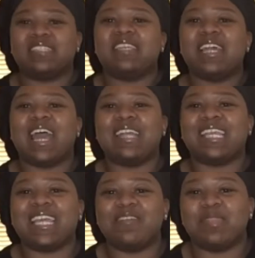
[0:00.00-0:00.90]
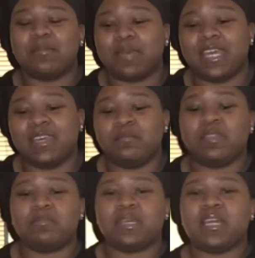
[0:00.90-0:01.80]
did have to give them
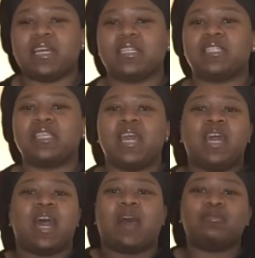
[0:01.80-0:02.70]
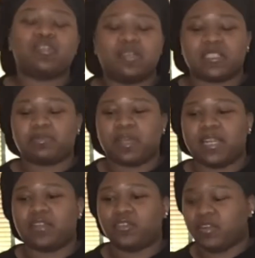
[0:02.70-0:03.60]
hemmed, because I was going to explain
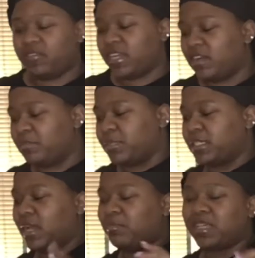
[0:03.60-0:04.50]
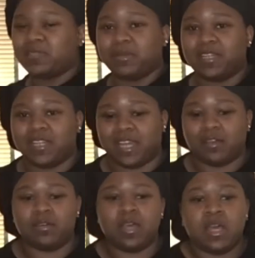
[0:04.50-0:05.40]
that during the video, but I'm going to explain it
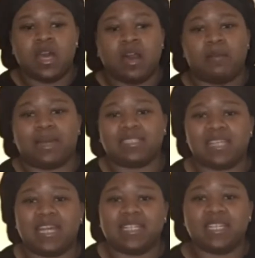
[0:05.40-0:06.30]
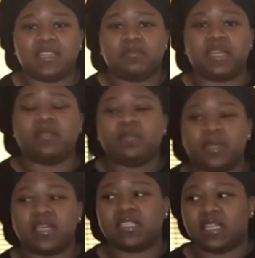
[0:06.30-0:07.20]
now. I did have to get them hemmed
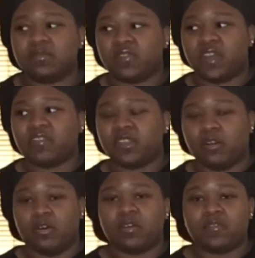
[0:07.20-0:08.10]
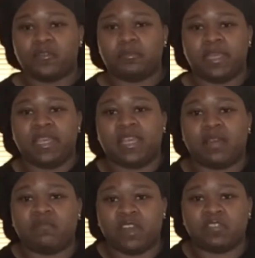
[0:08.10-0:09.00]
because they was very long for me, and
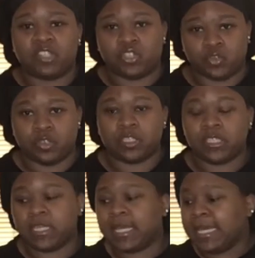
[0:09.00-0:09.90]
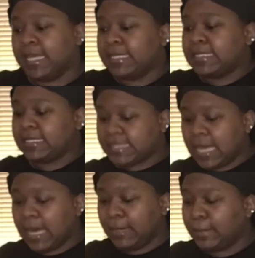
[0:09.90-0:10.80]
I'm very short.
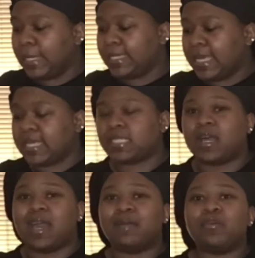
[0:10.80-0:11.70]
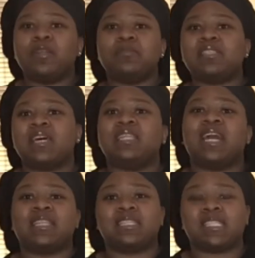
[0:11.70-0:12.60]
So, yeah, so I am going to be telling
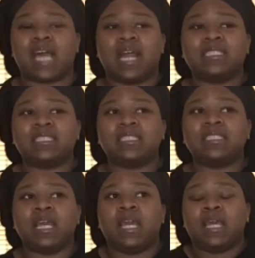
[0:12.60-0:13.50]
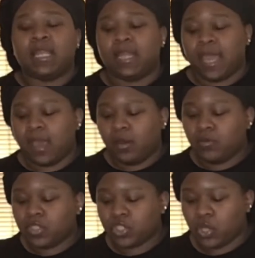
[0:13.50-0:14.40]
y'all the sizes
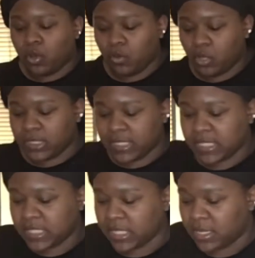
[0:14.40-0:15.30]
now. So, on this,